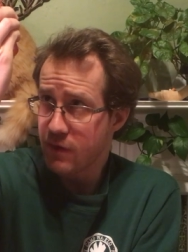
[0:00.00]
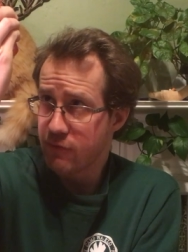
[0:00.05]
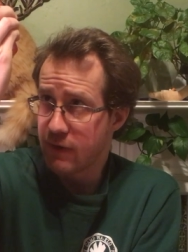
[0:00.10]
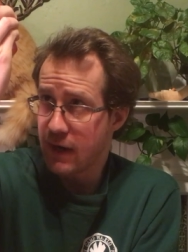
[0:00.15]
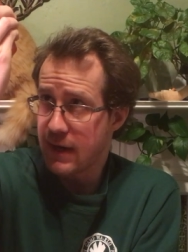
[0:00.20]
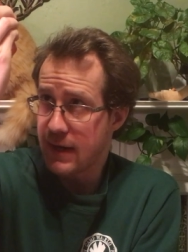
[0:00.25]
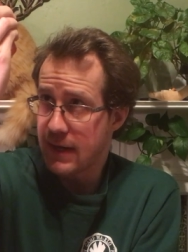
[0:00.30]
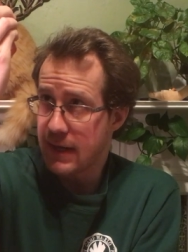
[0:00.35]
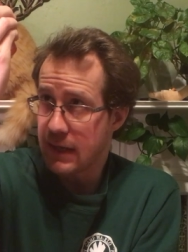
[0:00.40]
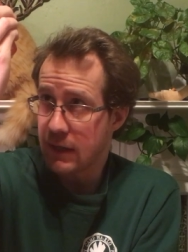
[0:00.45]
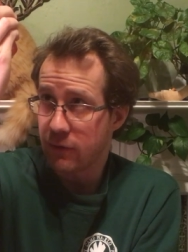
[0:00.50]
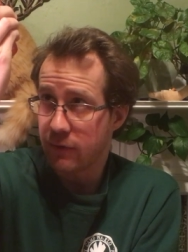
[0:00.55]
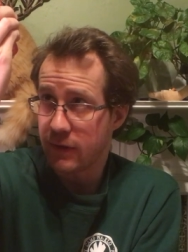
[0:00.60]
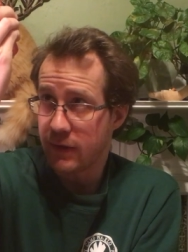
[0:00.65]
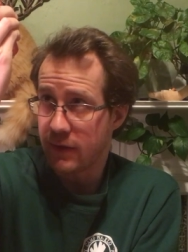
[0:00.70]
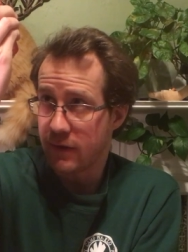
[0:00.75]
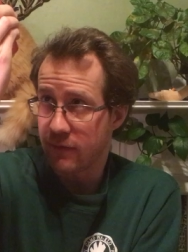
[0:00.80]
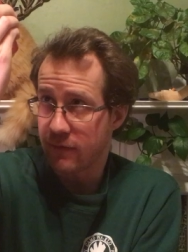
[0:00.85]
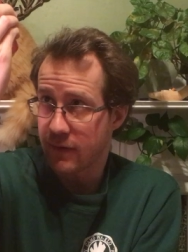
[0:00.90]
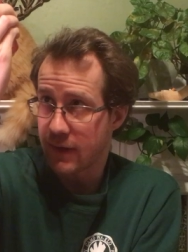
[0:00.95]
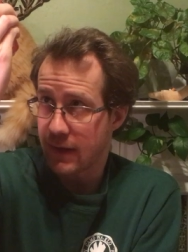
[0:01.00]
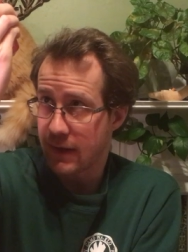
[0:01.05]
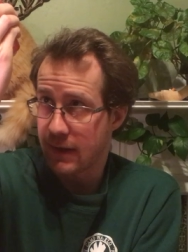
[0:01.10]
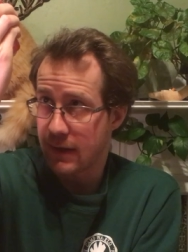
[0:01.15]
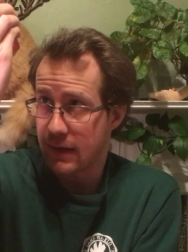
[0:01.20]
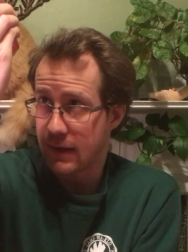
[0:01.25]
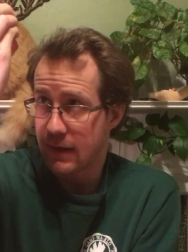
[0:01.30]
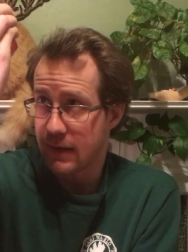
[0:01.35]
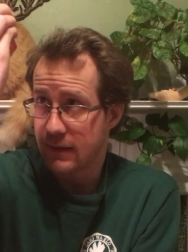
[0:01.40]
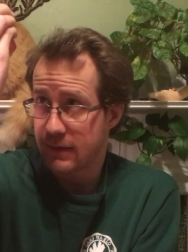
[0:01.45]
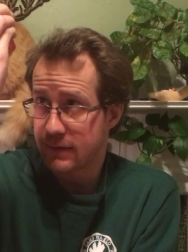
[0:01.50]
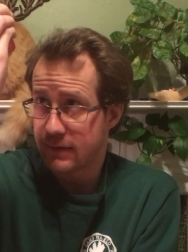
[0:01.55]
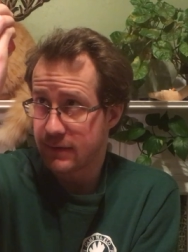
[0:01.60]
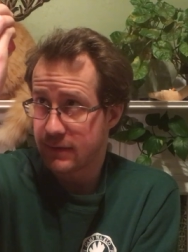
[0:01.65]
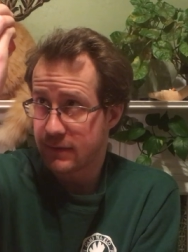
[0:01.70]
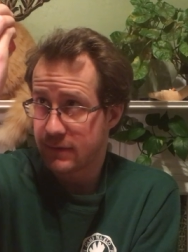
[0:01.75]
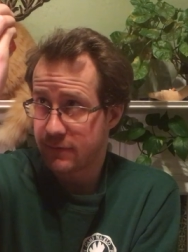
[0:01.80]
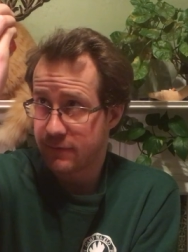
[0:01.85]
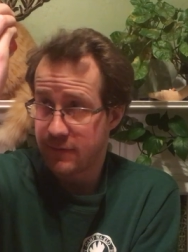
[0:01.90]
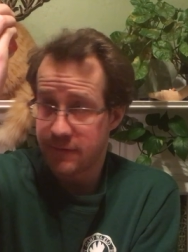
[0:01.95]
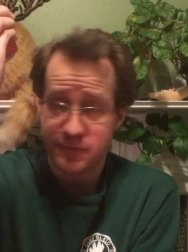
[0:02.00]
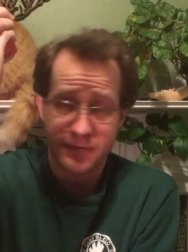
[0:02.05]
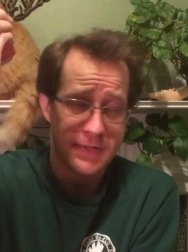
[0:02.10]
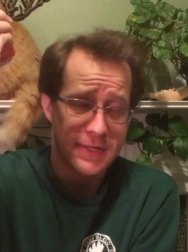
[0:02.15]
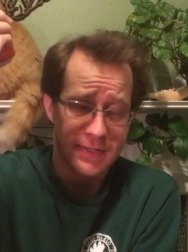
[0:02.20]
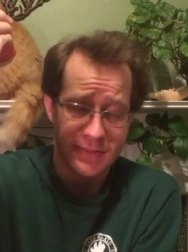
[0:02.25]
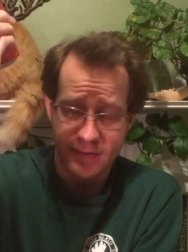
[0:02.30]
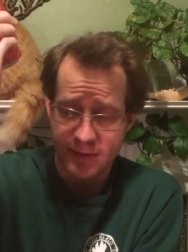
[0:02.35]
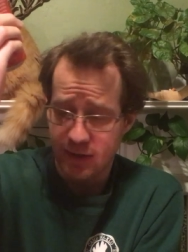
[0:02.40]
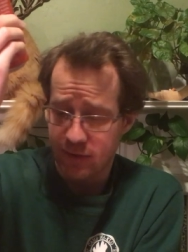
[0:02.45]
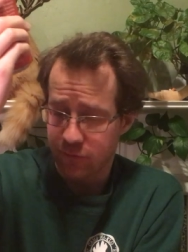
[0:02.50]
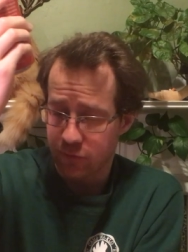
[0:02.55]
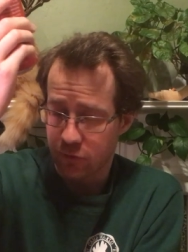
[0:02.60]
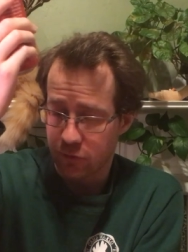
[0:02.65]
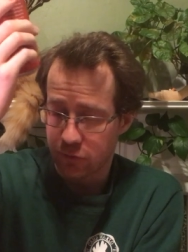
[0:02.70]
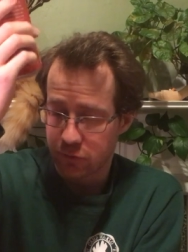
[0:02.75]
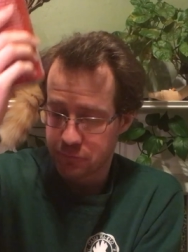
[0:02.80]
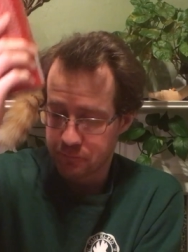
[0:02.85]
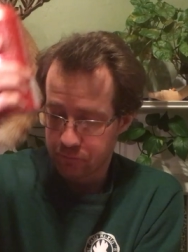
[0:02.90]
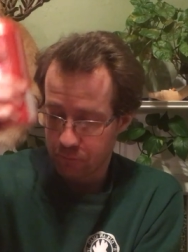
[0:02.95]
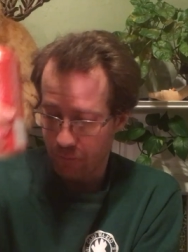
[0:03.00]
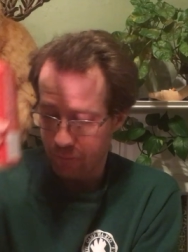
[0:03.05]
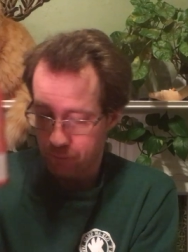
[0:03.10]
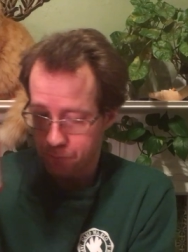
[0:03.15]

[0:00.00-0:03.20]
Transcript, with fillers: Right now it is at 15 days old.